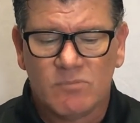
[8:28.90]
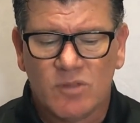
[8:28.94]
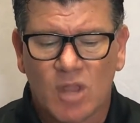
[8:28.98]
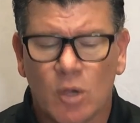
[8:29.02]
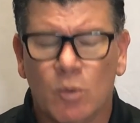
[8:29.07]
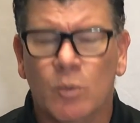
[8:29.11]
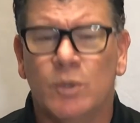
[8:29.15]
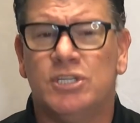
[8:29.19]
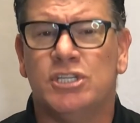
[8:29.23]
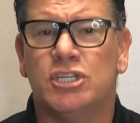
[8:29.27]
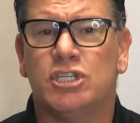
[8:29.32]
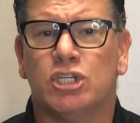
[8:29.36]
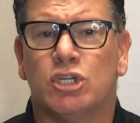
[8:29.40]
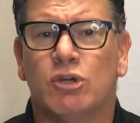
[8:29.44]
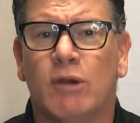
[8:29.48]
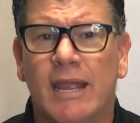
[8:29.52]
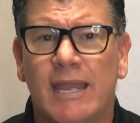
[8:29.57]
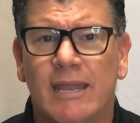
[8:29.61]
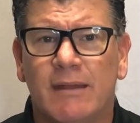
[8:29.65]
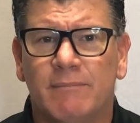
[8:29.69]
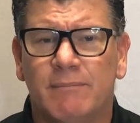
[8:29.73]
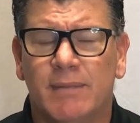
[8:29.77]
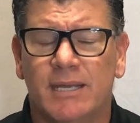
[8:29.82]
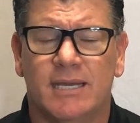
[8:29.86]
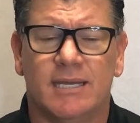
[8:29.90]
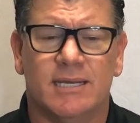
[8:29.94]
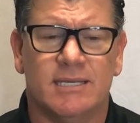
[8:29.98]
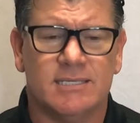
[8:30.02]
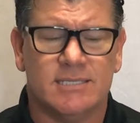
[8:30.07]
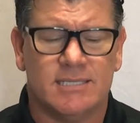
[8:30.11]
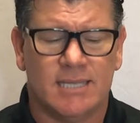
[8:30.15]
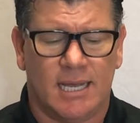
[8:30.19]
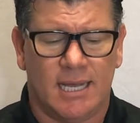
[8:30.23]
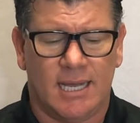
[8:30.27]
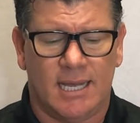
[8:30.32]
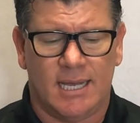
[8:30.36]
which is great
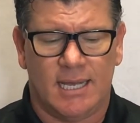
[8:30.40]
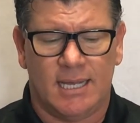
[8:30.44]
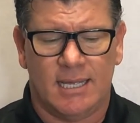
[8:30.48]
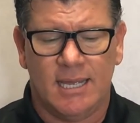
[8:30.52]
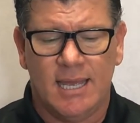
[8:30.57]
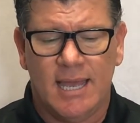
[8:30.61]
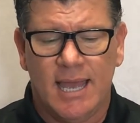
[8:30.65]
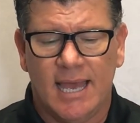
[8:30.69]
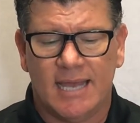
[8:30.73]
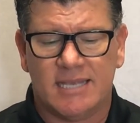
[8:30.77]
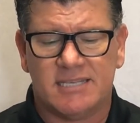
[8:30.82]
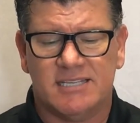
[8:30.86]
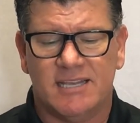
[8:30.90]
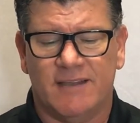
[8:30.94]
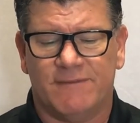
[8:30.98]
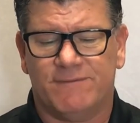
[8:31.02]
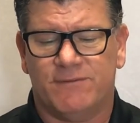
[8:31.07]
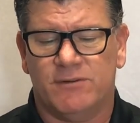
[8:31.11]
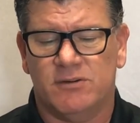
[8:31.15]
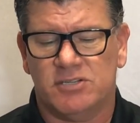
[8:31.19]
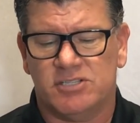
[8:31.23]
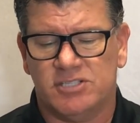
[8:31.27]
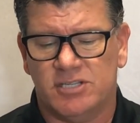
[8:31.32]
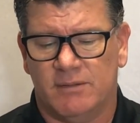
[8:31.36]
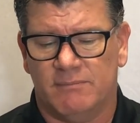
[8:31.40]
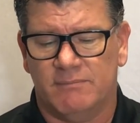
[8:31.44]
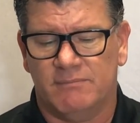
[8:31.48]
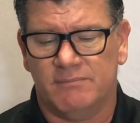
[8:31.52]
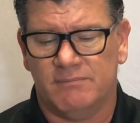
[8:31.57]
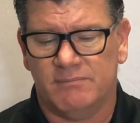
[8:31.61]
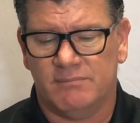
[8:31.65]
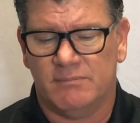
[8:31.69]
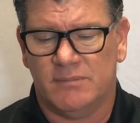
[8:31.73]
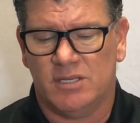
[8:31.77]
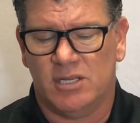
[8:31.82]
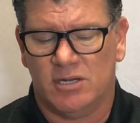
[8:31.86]
because except for
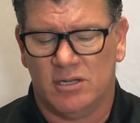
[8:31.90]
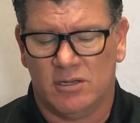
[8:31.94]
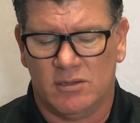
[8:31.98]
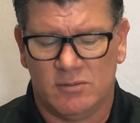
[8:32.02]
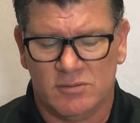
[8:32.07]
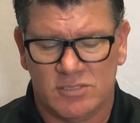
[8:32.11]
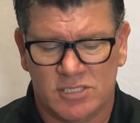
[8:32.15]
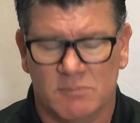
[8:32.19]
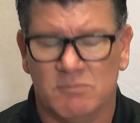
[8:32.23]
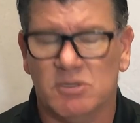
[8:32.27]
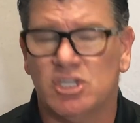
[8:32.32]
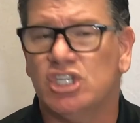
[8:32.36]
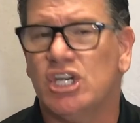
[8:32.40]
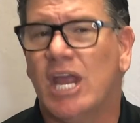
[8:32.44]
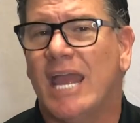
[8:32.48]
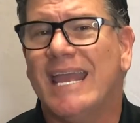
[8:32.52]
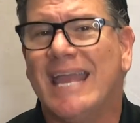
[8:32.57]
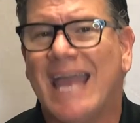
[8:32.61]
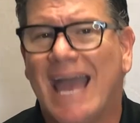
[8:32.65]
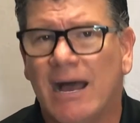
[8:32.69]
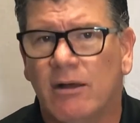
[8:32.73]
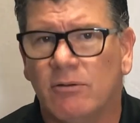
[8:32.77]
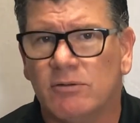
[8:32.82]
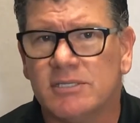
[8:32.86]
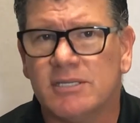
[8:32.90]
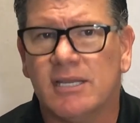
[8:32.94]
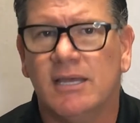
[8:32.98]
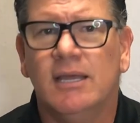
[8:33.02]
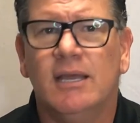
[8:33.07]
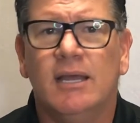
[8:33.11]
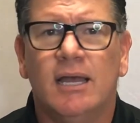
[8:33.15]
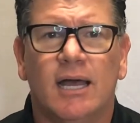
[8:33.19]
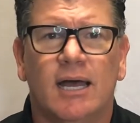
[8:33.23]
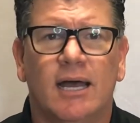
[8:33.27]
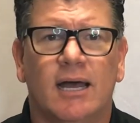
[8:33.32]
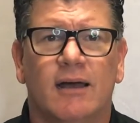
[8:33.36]
some shakeout,
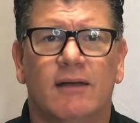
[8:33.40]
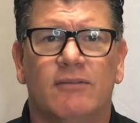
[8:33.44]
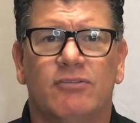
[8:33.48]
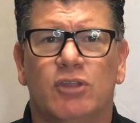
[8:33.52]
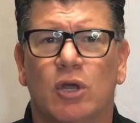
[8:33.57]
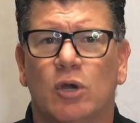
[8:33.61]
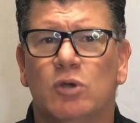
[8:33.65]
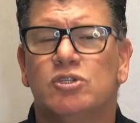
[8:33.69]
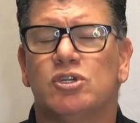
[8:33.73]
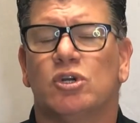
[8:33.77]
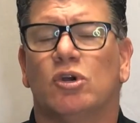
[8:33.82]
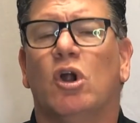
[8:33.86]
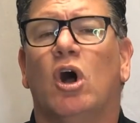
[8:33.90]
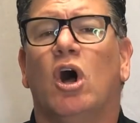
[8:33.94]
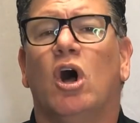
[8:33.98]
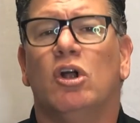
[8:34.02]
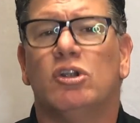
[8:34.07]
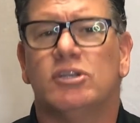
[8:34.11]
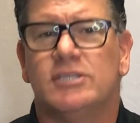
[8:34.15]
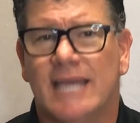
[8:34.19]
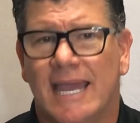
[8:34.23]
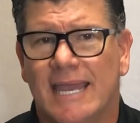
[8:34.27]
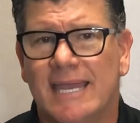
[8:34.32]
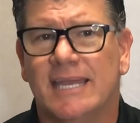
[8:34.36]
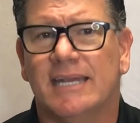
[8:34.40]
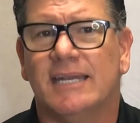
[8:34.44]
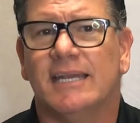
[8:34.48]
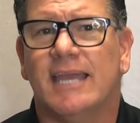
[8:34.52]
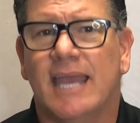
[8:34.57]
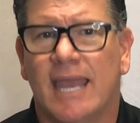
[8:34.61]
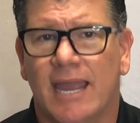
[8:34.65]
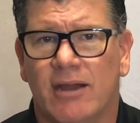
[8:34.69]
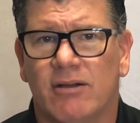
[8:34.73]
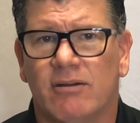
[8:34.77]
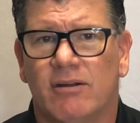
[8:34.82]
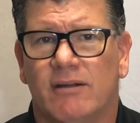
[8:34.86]
those are all taken
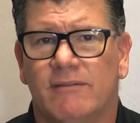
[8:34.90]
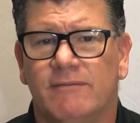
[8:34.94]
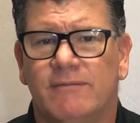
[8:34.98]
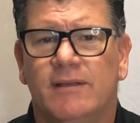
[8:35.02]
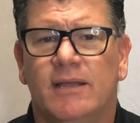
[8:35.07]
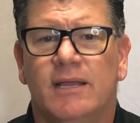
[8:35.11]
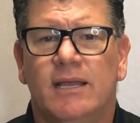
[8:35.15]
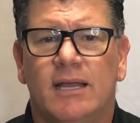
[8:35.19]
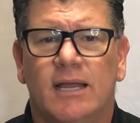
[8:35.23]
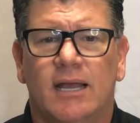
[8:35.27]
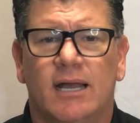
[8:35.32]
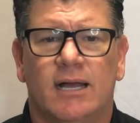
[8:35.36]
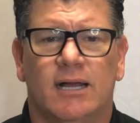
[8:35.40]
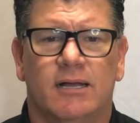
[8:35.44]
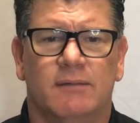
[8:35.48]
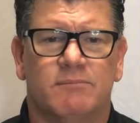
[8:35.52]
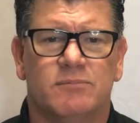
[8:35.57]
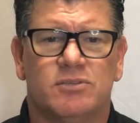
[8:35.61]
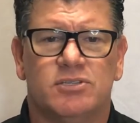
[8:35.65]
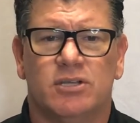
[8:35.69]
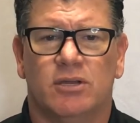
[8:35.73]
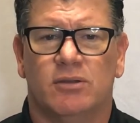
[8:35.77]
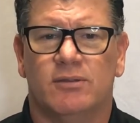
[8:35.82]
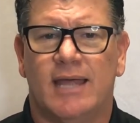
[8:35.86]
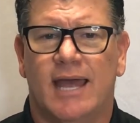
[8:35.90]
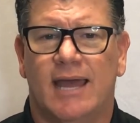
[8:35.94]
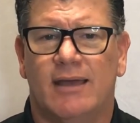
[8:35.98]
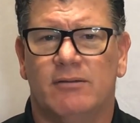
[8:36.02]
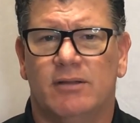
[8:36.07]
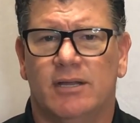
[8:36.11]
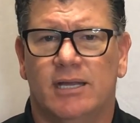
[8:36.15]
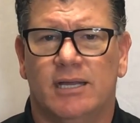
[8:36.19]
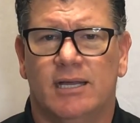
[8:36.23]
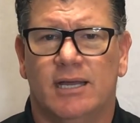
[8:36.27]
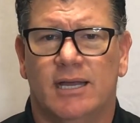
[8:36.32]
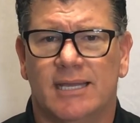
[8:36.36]
care of. So that,
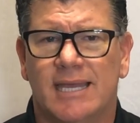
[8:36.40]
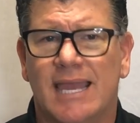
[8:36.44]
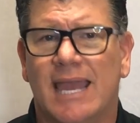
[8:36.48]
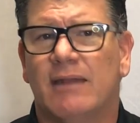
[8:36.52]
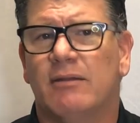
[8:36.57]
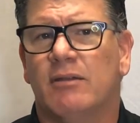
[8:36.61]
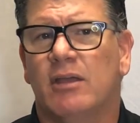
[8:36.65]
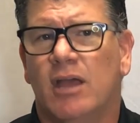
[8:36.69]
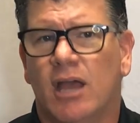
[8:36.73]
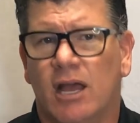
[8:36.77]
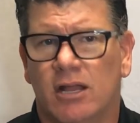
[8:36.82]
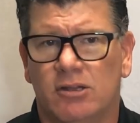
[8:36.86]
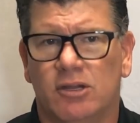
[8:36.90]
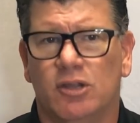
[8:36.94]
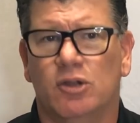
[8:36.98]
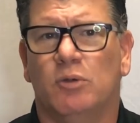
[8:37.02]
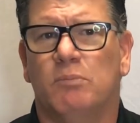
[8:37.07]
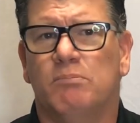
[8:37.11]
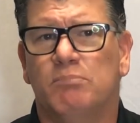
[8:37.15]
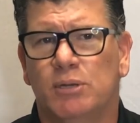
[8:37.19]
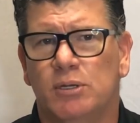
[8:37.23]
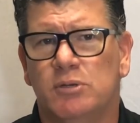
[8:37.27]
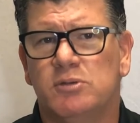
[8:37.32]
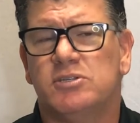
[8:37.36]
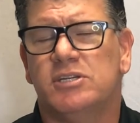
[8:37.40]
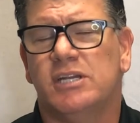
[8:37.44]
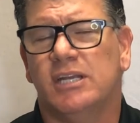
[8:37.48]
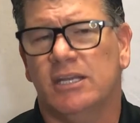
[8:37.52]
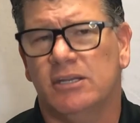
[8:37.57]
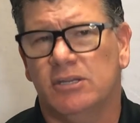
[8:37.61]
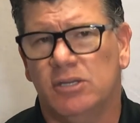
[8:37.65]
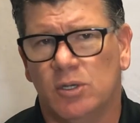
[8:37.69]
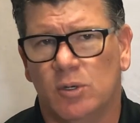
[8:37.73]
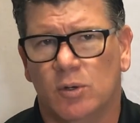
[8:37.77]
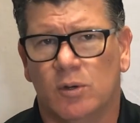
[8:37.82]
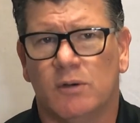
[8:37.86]
again, a little boost
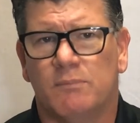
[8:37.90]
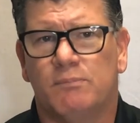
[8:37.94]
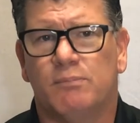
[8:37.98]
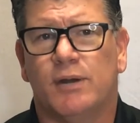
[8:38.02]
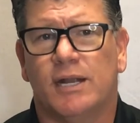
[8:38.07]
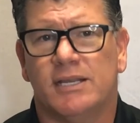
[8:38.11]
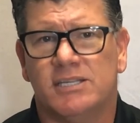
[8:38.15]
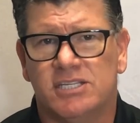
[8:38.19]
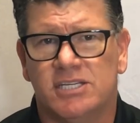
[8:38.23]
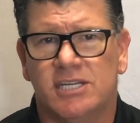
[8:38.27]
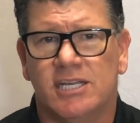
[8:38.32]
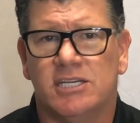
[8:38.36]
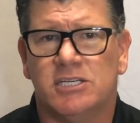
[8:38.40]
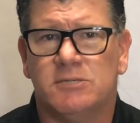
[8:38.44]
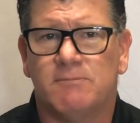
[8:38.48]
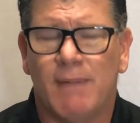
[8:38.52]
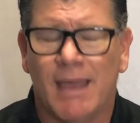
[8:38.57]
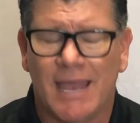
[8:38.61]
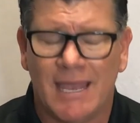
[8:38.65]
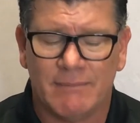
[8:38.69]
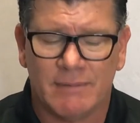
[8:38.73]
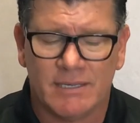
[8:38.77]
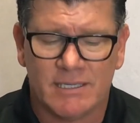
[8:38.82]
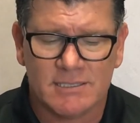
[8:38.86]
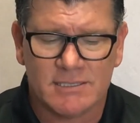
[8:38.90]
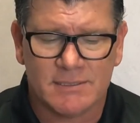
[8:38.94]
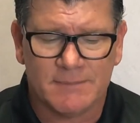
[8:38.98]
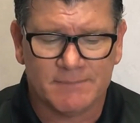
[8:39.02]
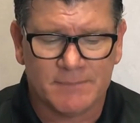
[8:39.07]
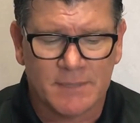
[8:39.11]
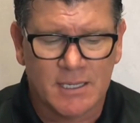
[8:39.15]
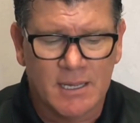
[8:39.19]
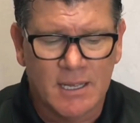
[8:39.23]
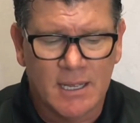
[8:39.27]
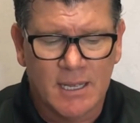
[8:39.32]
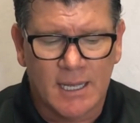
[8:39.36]
in your Prestige payments.
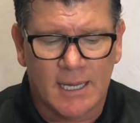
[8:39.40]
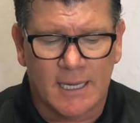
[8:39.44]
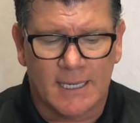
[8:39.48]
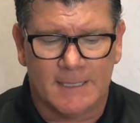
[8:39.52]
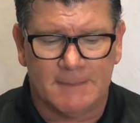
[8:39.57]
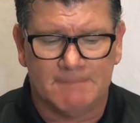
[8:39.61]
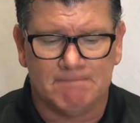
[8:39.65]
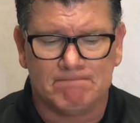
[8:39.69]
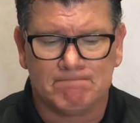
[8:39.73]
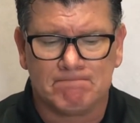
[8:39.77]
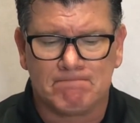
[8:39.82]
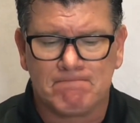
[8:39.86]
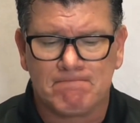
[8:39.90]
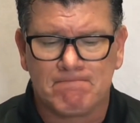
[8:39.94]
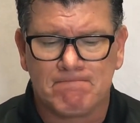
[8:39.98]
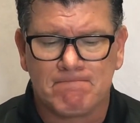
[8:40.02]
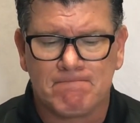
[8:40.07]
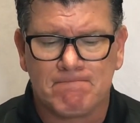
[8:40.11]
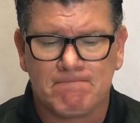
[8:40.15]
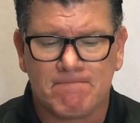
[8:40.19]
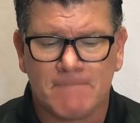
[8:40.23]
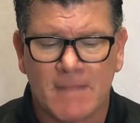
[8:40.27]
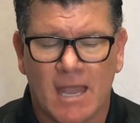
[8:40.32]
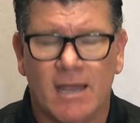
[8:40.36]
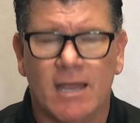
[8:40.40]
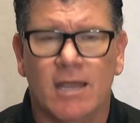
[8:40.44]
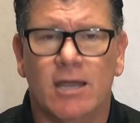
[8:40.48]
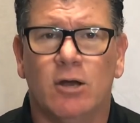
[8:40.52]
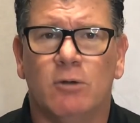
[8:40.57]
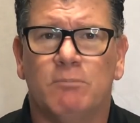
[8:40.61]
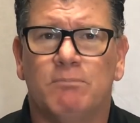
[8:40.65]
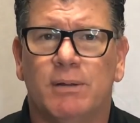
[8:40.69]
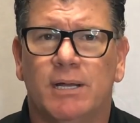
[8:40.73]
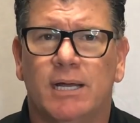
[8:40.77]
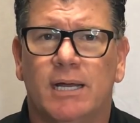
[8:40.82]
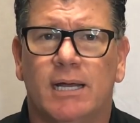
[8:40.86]
I
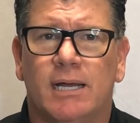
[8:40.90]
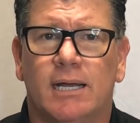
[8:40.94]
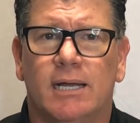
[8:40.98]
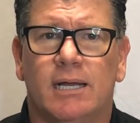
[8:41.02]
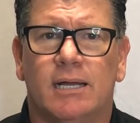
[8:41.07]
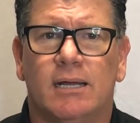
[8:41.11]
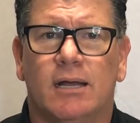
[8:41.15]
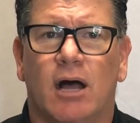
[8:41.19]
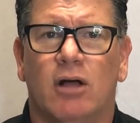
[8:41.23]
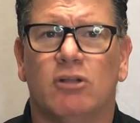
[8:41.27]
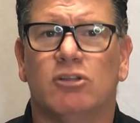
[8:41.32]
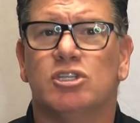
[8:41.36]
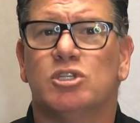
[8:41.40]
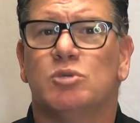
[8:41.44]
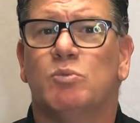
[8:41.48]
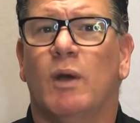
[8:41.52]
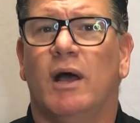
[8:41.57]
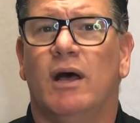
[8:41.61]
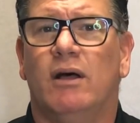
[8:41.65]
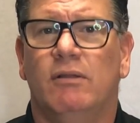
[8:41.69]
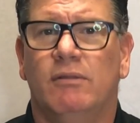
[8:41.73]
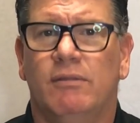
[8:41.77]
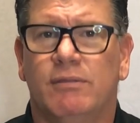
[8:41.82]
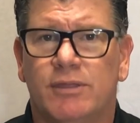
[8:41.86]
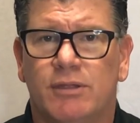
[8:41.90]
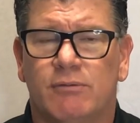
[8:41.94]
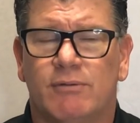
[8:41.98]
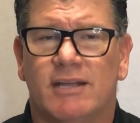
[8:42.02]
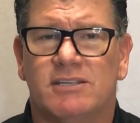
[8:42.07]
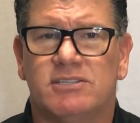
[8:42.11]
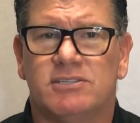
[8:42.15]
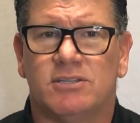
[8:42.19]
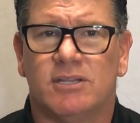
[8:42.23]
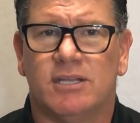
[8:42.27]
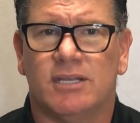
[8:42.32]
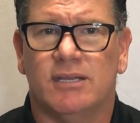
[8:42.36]
hope all is well the
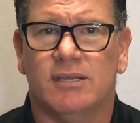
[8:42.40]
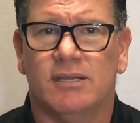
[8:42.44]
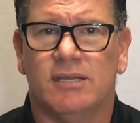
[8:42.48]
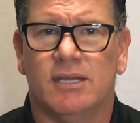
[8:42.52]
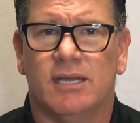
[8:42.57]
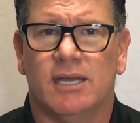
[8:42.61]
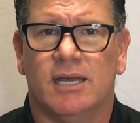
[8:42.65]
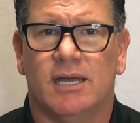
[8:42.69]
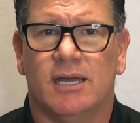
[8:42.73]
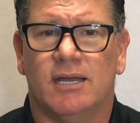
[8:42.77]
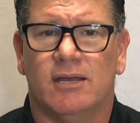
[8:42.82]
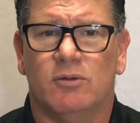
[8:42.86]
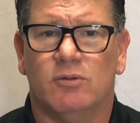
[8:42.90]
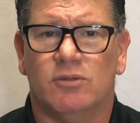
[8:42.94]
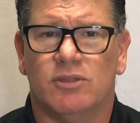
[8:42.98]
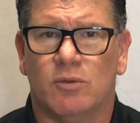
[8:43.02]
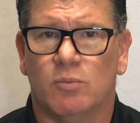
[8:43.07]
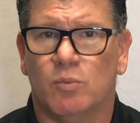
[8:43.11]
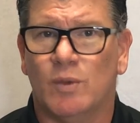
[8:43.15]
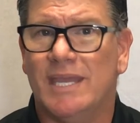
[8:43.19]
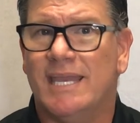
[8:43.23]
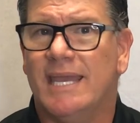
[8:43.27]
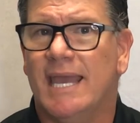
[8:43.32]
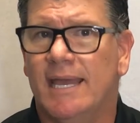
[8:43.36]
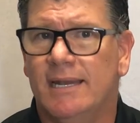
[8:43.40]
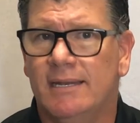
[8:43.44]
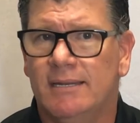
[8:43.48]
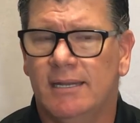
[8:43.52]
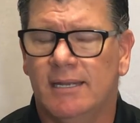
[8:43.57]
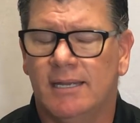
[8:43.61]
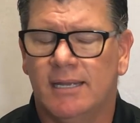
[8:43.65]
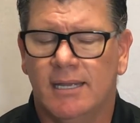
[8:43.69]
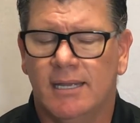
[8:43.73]
rest of the weekend.